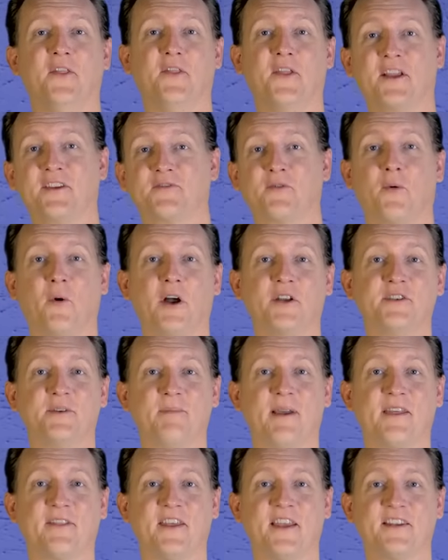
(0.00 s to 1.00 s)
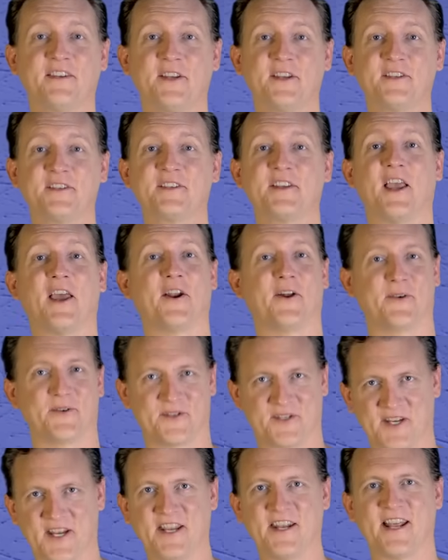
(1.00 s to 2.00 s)
Thanks for watching Mathantics, and I'll
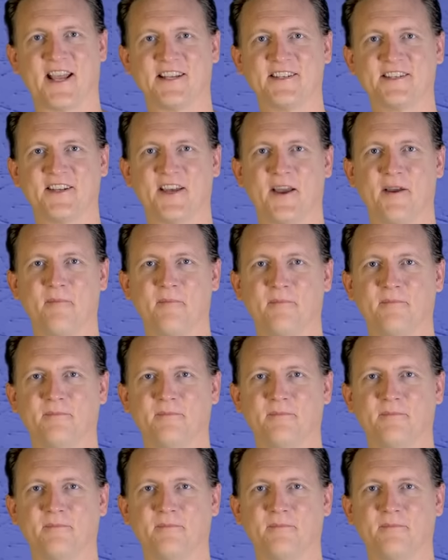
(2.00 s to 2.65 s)
see you next time.